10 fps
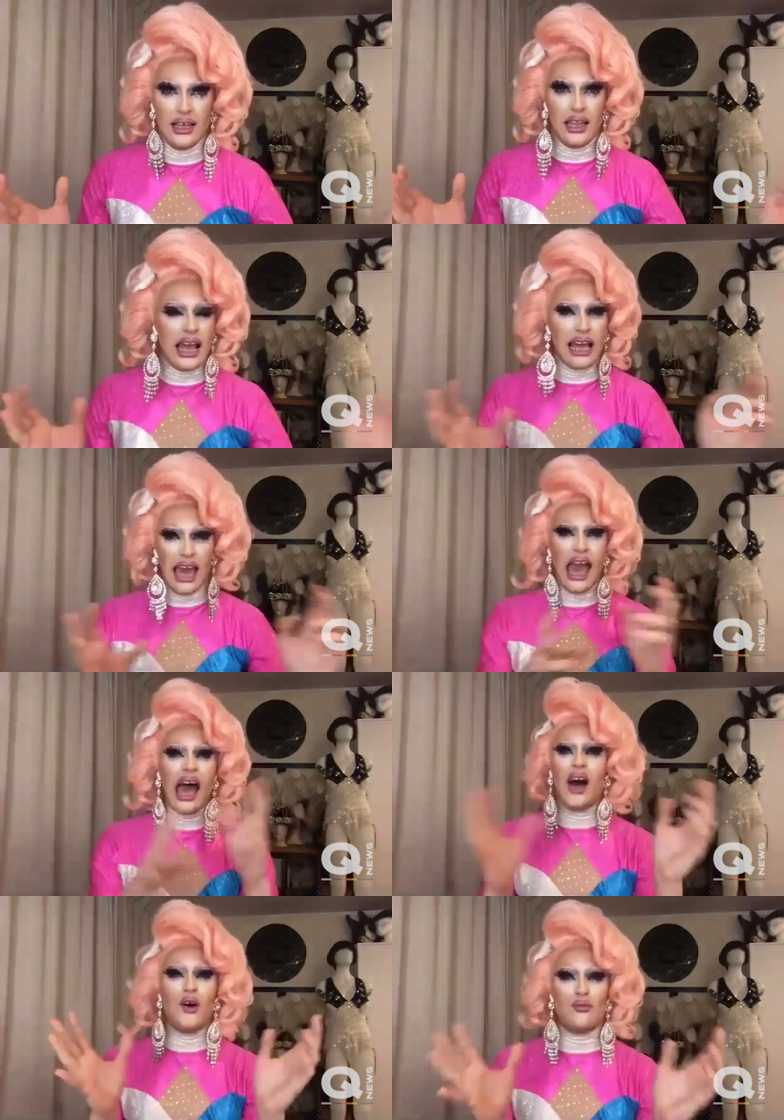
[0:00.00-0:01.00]
Like,
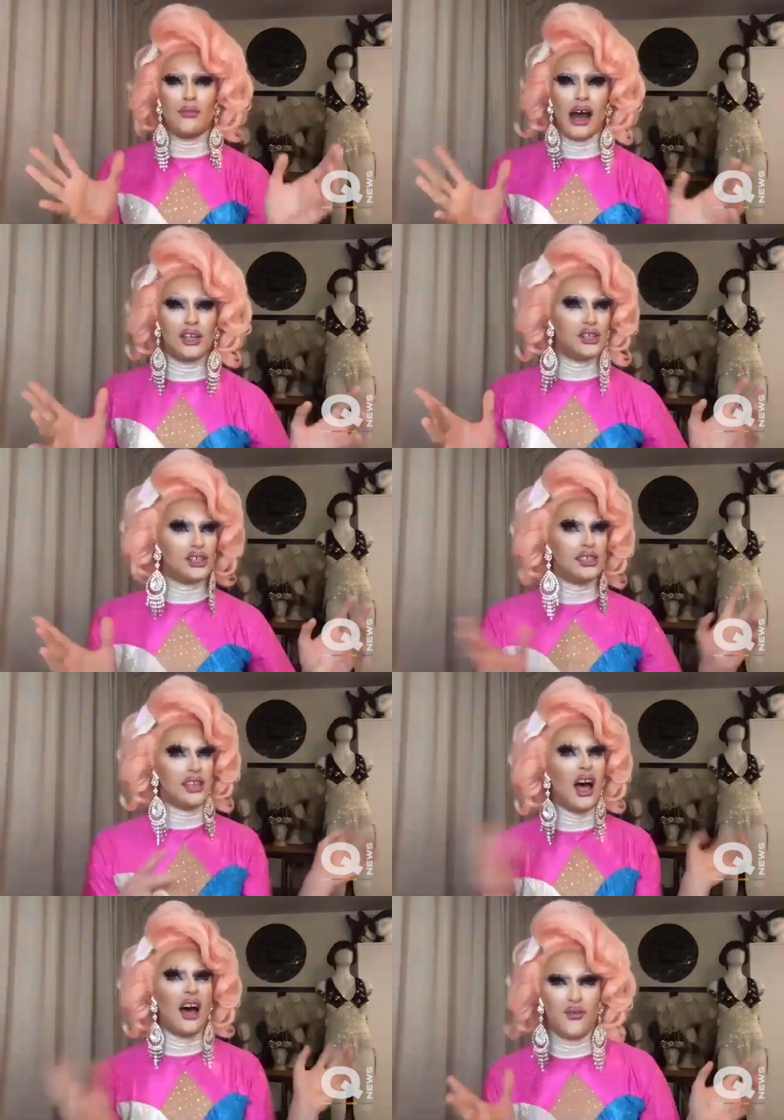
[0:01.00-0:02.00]
how much
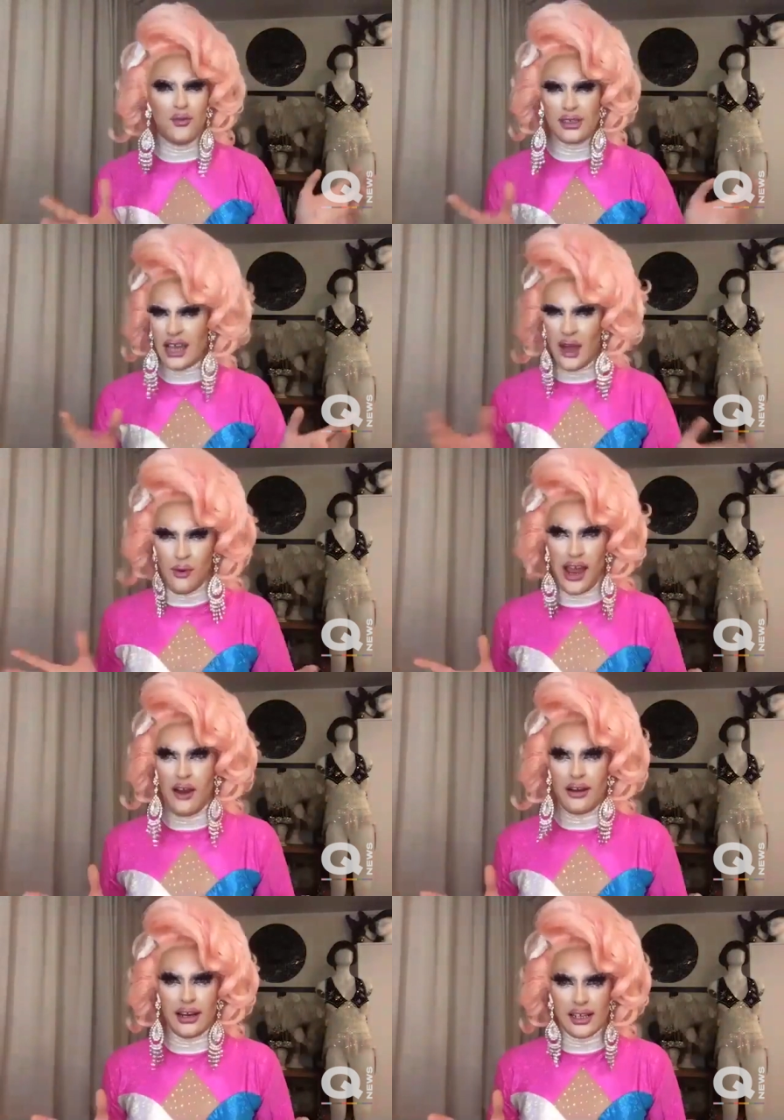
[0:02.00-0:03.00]
stuff was I
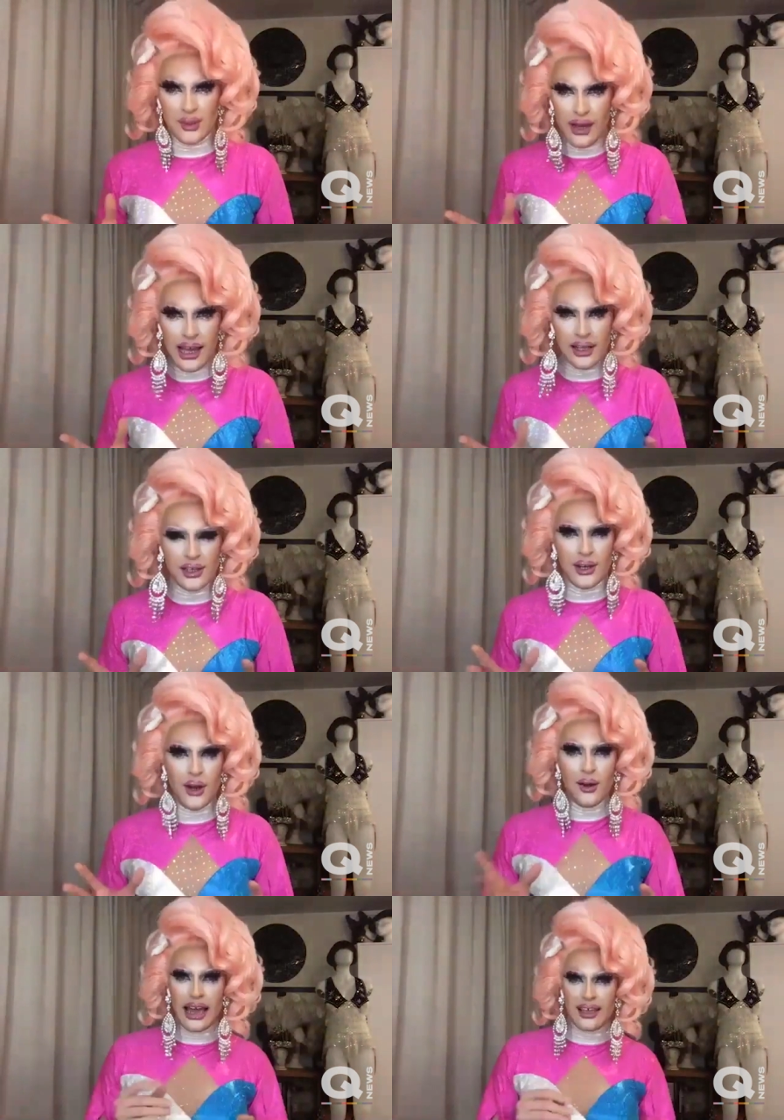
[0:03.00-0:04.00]
wearing as well? You
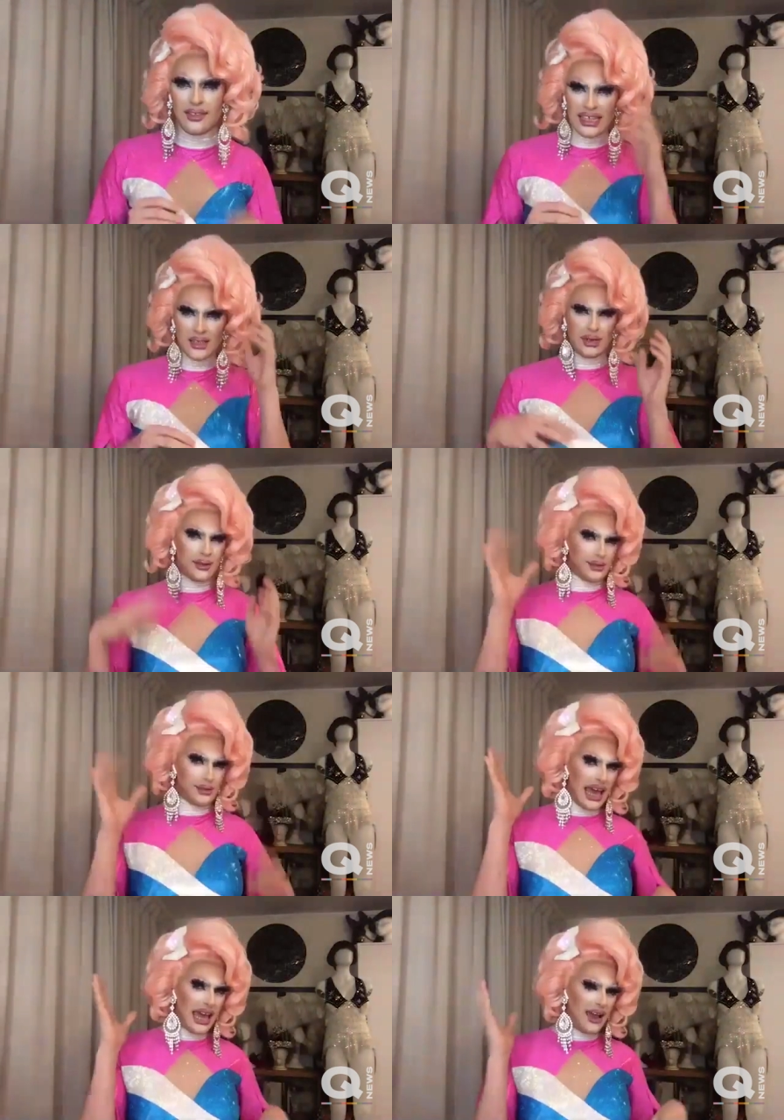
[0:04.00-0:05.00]
know, like this wig with
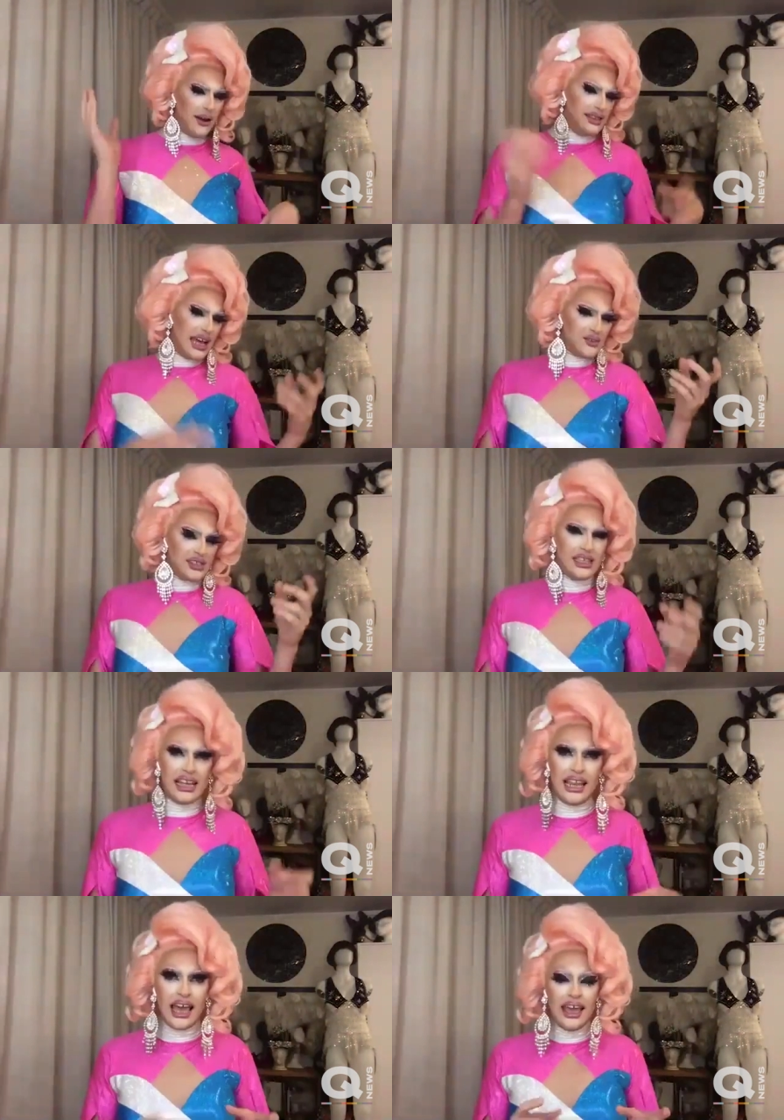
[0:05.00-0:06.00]
that hair and that
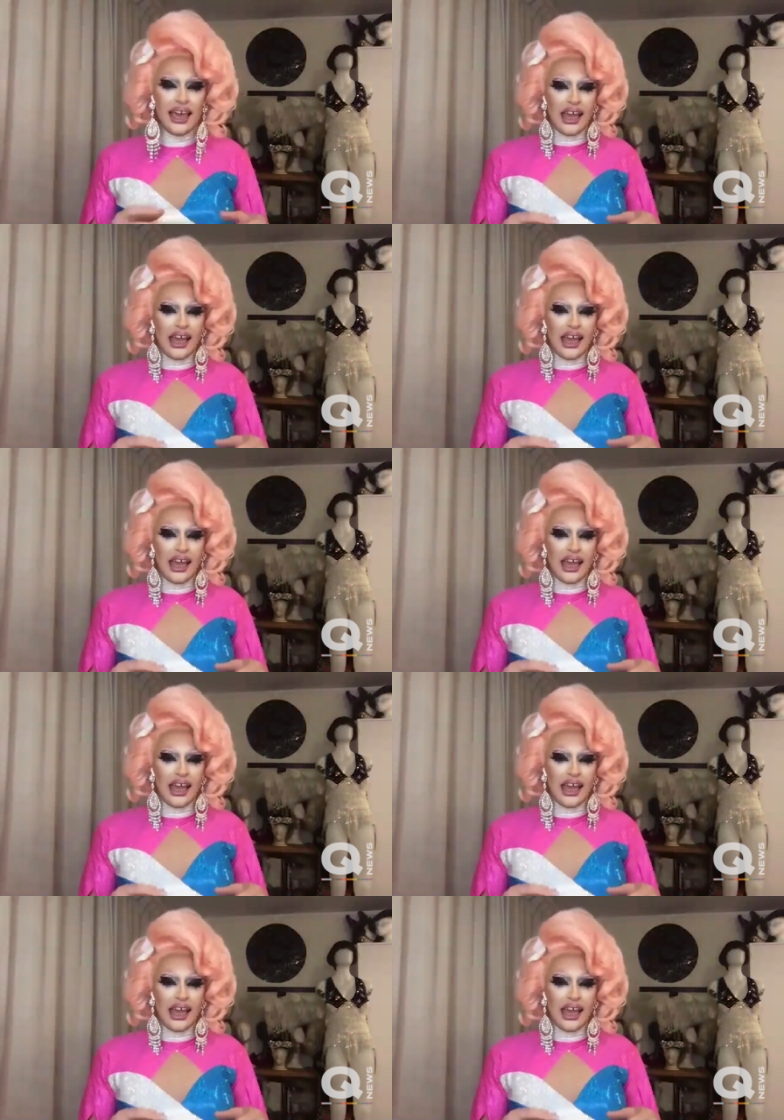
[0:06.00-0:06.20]
thing, and like,